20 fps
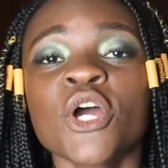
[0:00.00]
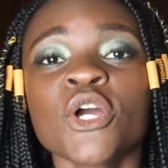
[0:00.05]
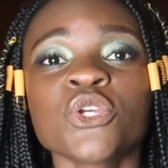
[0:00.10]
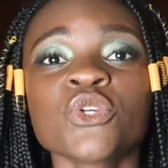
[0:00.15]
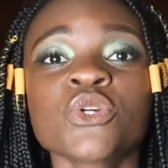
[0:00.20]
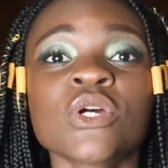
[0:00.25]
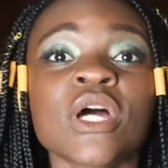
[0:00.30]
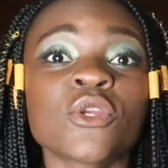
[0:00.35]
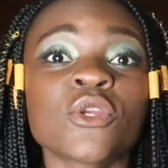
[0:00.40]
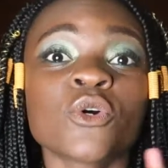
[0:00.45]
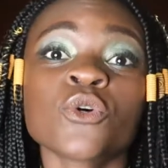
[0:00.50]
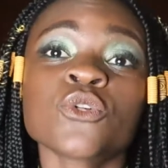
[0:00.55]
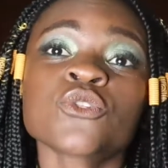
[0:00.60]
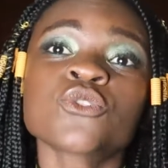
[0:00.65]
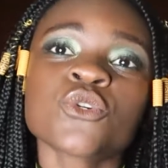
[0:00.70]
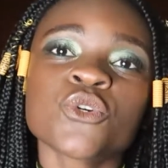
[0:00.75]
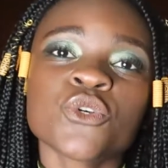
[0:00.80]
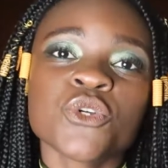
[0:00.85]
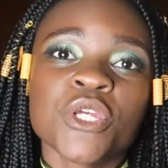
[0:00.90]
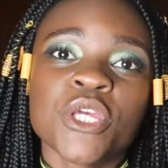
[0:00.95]
you
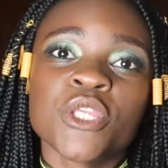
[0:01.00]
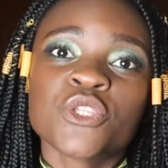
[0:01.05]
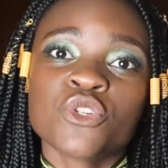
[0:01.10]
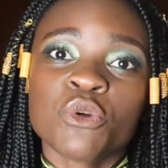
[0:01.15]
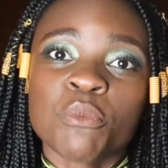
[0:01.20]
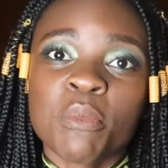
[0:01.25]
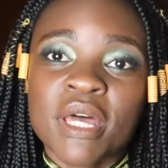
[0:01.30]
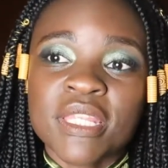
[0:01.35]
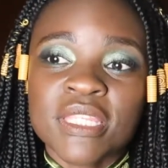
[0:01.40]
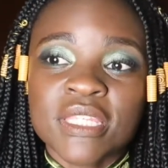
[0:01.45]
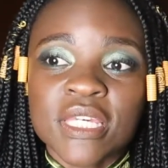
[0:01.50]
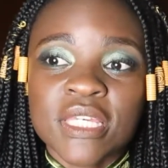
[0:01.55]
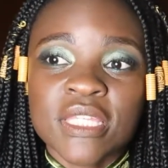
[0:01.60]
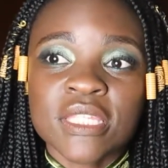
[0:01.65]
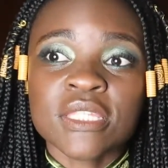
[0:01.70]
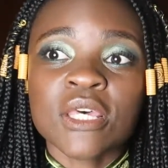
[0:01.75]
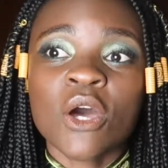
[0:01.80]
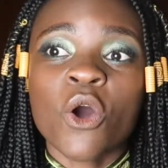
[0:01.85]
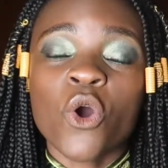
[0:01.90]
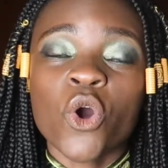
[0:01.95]
also create your
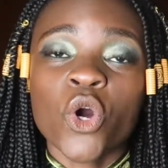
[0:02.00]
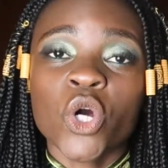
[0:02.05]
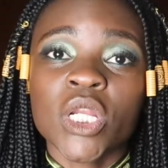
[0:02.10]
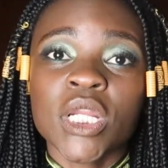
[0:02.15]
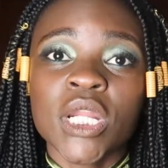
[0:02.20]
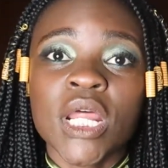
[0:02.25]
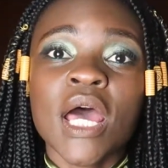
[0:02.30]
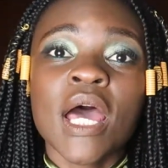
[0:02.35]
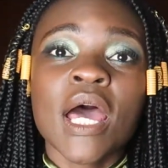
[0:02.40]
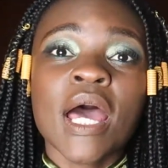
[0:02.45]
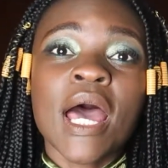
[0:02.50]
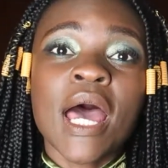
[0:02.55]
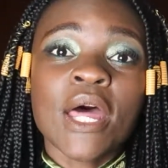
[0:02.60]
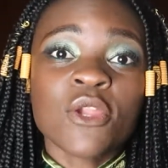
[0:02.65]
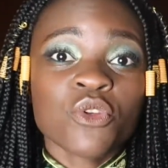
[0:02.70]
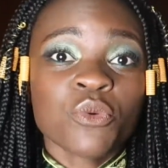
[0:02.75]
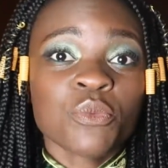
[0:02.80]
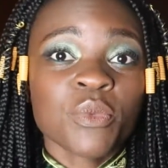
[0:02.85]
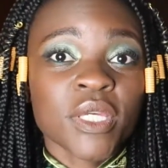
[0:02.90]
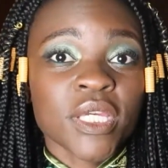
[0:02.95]
patterns on
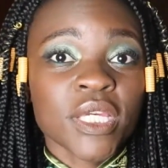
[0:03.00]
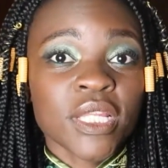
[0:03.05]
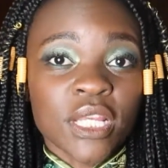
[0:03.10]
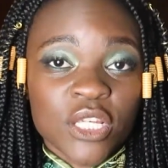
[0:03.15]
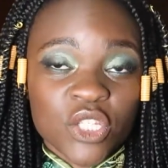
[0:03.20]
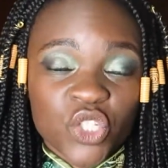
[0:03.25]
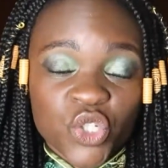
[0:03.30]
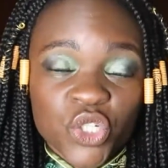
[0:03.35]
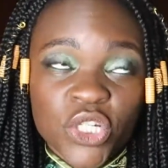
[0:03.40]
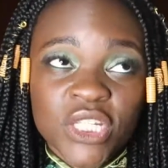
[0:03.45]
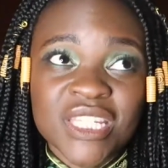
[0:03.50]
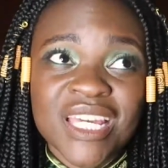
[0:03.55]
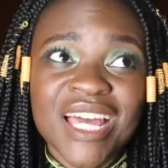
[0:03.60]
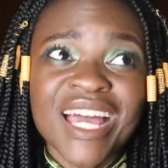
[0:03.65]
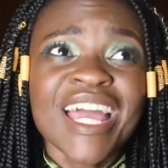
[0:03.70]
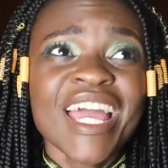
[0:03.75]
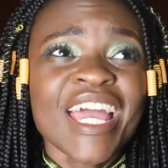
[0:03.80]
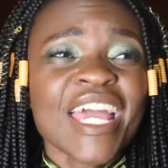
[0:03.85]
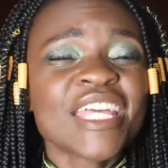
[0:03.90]
Adobe Illustrator.